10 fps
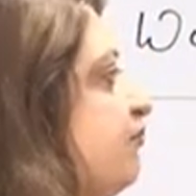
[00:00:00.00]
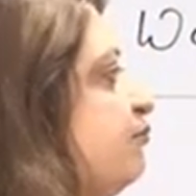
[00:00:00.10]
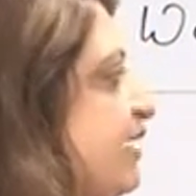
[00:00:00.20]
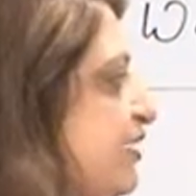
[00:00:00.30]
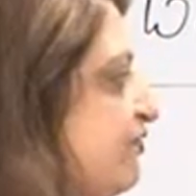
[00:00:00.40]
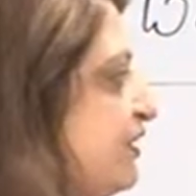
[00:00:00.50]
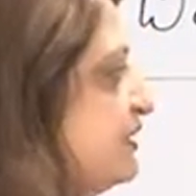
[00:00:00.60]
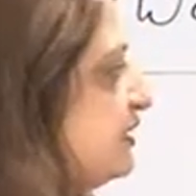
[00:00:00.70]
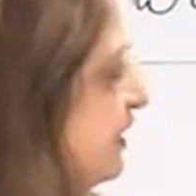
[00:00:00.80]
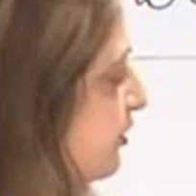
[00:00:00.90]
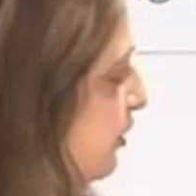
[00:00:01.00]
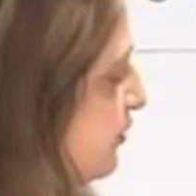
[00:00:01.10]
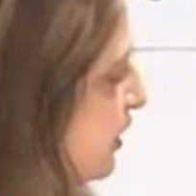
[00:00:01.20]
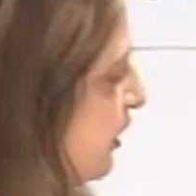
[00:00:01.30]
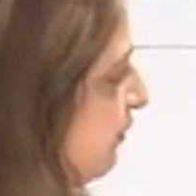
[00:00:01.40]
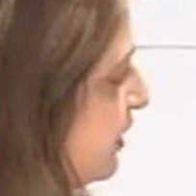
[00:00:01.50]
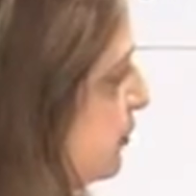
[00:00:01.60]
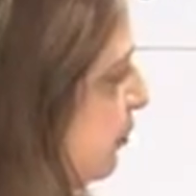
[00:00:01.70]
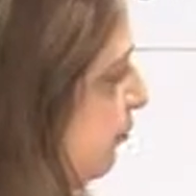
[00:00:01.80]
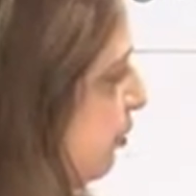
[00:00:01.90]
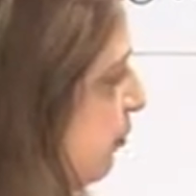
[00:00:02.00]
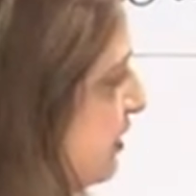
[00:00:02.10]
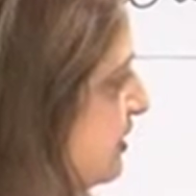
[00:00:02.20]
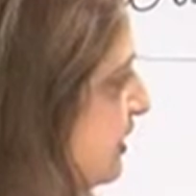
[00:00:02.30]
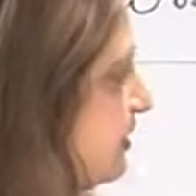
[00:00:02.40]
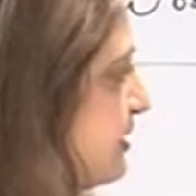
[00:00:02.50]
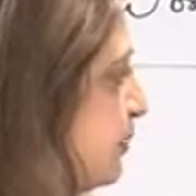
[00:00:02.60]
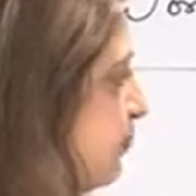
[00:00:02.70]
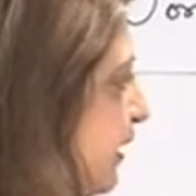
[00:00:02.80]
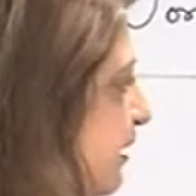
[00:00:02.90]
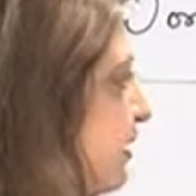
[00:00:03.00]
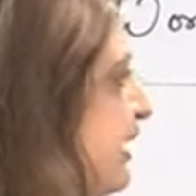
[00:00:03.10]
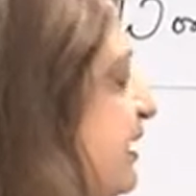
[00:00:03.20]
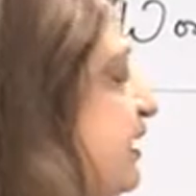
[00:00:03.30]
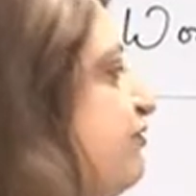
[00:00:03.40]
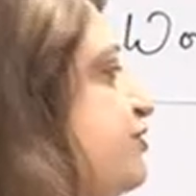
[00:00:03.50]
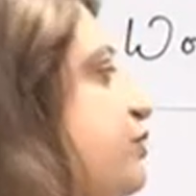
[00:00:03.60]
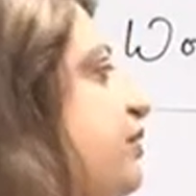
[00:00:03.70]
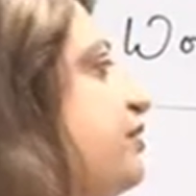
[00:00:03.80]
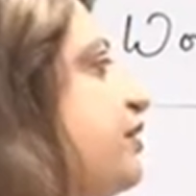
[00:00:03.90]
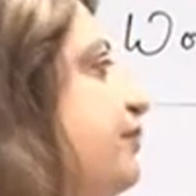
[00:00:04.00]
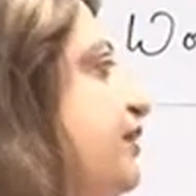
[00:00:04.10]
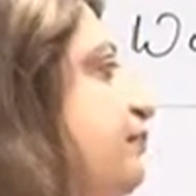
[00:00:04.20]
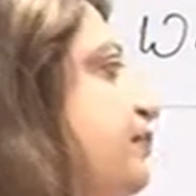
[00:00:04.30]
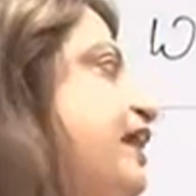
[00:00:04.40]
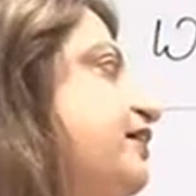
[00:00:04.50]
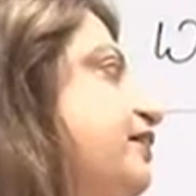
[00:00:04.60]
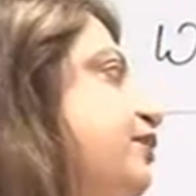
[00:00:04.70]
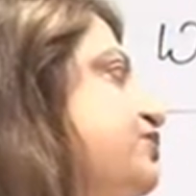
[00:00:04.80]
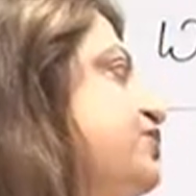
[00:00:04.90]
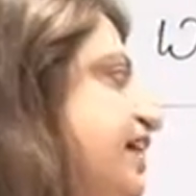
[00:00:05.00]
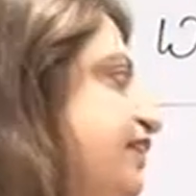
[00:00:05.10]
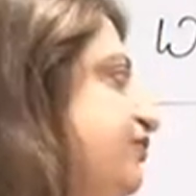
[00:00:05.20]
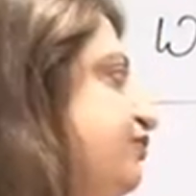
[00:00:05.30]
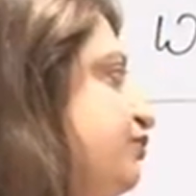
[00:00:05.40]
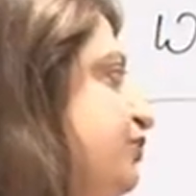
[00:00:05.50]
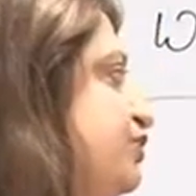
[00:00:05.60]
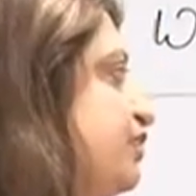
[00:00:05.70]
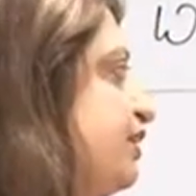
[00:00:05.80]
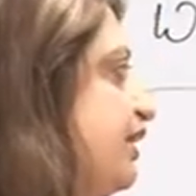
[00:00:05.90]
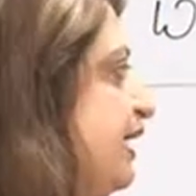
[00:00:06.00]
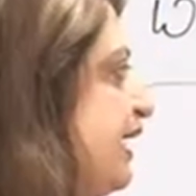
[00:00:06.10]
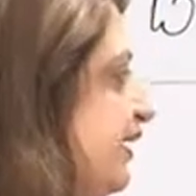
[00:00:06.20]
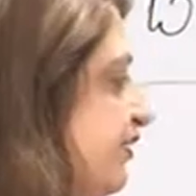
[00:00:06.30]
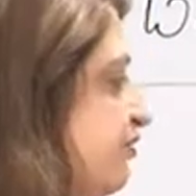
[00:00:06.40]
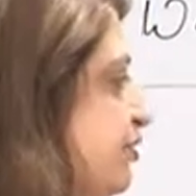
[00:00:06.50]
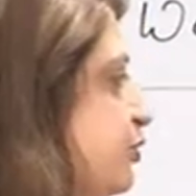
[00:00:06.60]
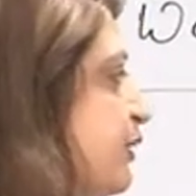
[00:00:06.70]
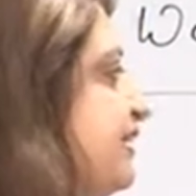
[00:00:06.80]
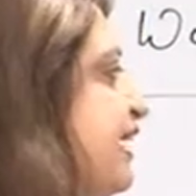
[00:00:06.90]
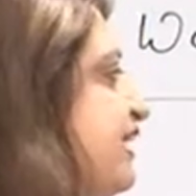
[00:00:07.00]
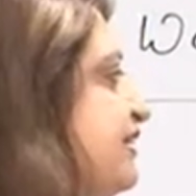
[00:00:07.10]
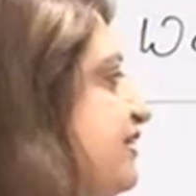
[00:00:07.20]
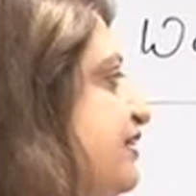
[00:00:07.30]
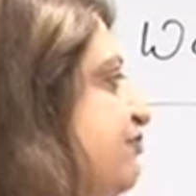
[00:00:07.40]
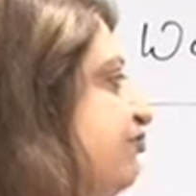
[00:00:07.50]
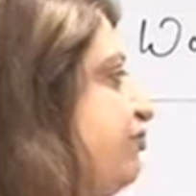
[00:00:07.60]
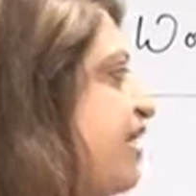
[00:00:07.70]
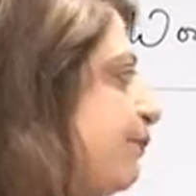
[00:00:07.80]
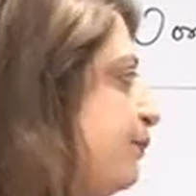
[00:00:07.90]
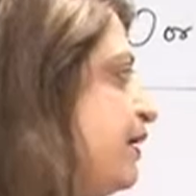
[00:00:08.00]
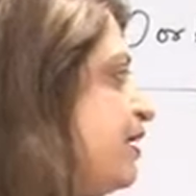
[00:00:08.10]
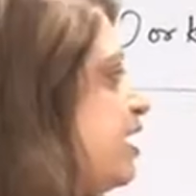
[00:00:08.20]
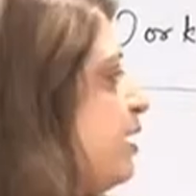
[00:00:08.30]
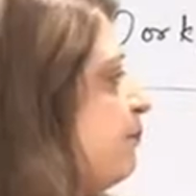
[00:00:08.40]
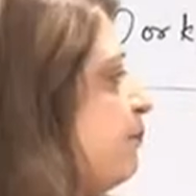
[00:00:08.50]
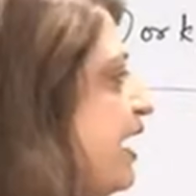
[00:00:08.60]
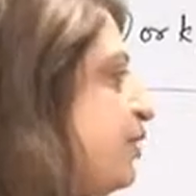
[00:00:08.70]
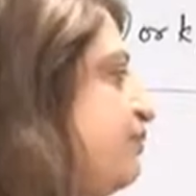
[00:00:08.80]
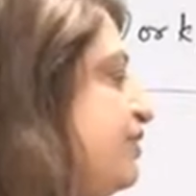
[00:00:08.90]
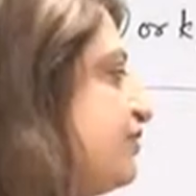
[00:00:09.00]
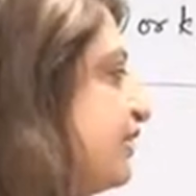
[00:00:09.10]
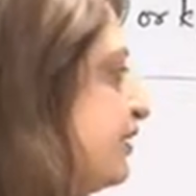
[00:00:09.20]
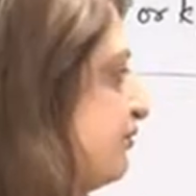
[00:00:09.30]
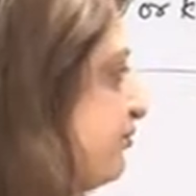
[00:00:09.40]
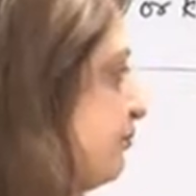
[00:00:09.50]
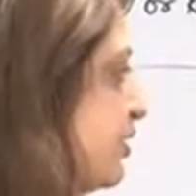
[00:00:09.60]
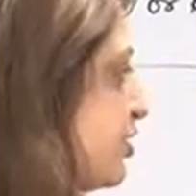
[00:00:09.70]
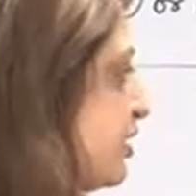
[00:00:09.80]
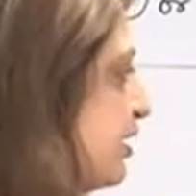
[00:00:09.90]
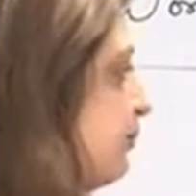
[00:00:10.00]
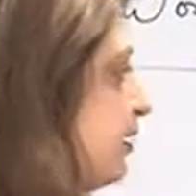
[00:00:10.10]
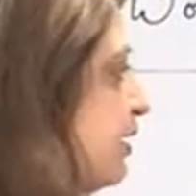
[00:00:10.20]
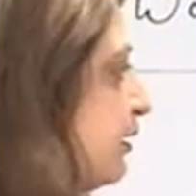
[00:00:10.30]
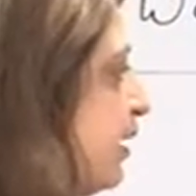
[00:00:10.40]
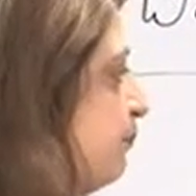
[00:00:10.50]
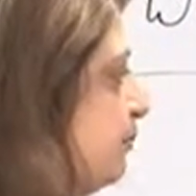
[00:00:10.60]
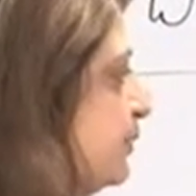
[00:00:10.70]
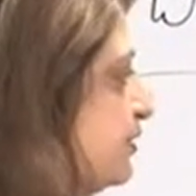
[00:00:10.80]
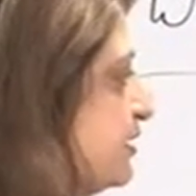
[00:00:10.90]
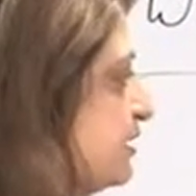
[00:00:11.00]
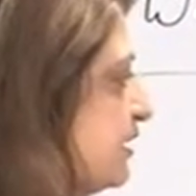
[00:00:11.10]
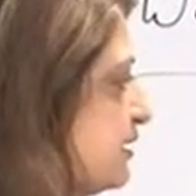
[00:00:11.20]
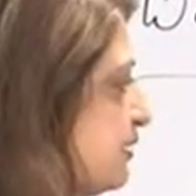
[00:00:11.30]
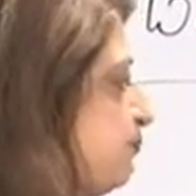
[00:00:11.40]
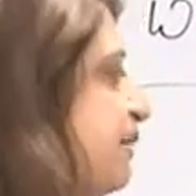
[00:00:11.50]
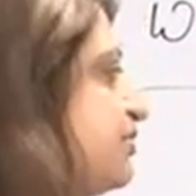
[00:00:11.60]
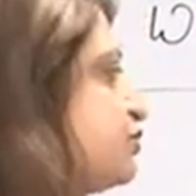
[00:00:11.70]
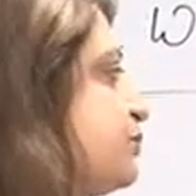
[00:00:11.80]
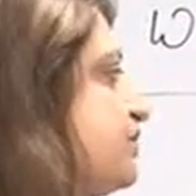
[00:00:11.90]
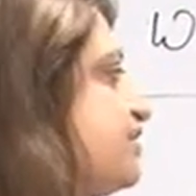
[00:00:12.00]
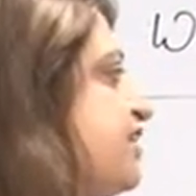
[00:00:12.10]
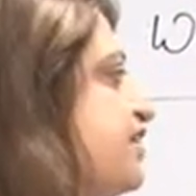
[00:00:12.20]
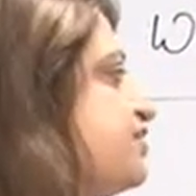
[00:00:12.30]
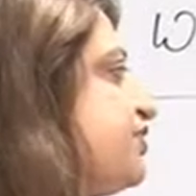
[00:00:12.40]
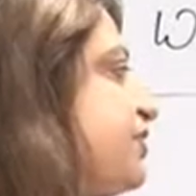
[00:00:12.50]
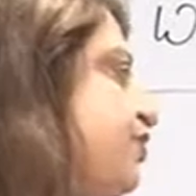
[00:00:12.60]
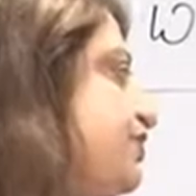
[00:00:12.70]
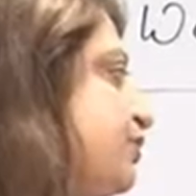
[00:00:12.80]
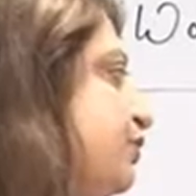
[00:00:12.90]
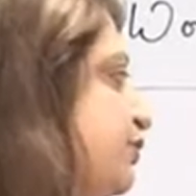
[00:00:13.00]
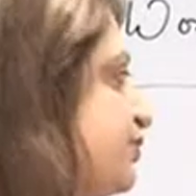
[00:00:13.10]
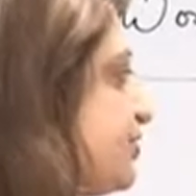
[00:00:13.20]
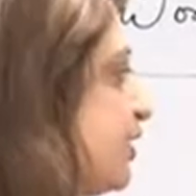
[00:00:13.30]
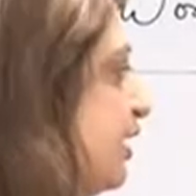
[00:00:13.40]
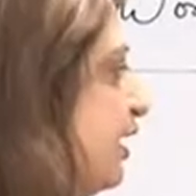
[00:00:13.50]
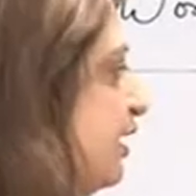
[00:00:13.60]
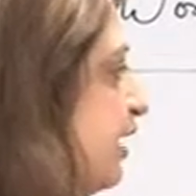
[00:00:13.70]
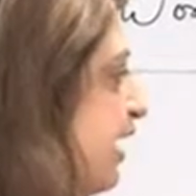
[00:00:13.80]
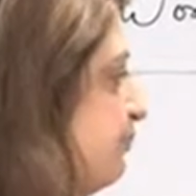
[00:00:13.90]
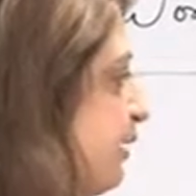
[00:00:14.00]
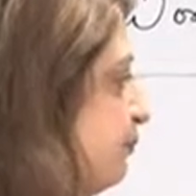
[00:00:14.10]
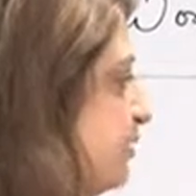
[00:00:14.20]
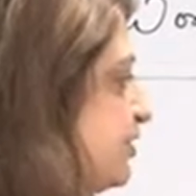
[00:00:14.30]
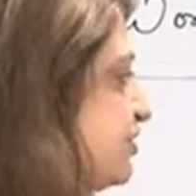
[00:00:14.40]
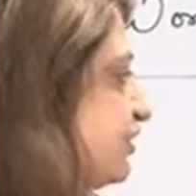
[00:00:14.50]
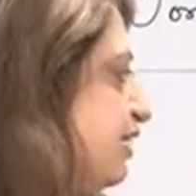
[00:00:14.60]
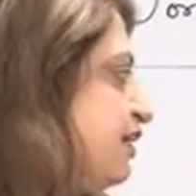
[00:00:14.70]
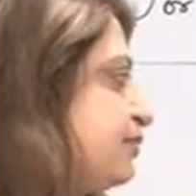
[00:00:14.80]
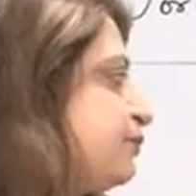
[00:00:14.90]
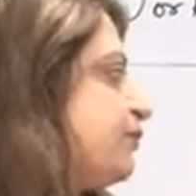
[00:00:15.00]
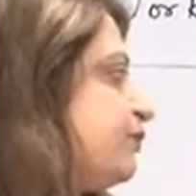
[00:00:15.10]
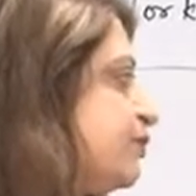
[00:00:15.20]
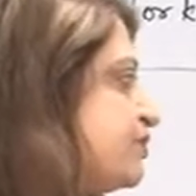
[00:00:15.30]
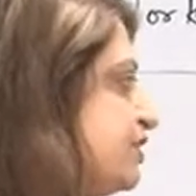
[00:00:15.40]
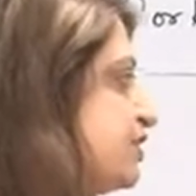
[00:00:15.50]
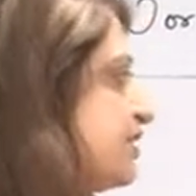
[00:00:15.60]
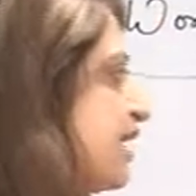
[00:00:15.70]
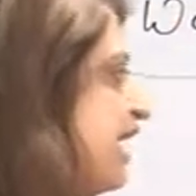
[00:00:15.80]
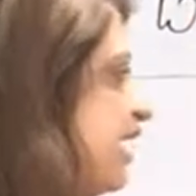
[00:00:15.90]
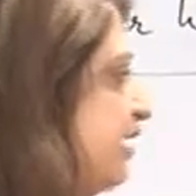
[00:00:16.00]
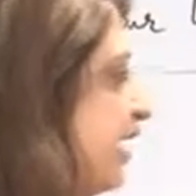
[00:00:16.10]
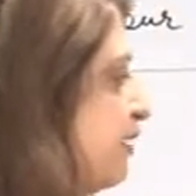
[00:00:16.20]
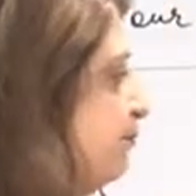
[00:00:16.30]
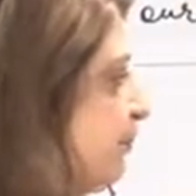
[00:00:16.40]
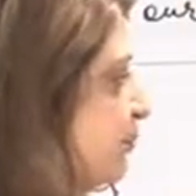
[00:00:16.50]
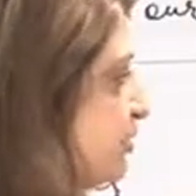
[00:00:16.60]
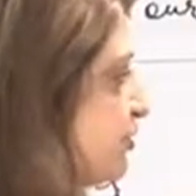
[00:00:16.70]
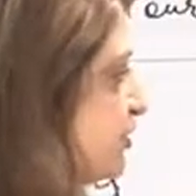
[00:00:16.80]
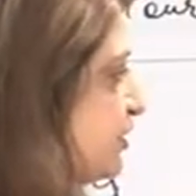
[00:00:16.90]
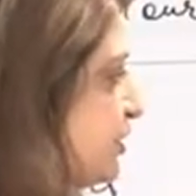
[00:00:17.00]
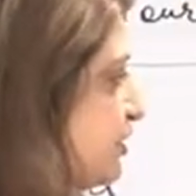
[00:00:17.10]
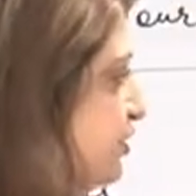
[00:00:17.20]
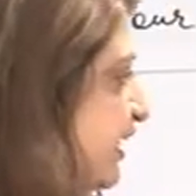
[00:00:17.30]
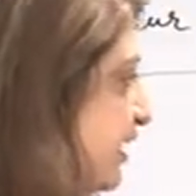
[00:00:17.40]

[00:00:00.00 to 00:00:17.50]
benefits, length of service, performance and discipline, individual criminal background check information, individually identifiable biometric information, computer system passwords and security codes, unpublished grant proposals and unpublished research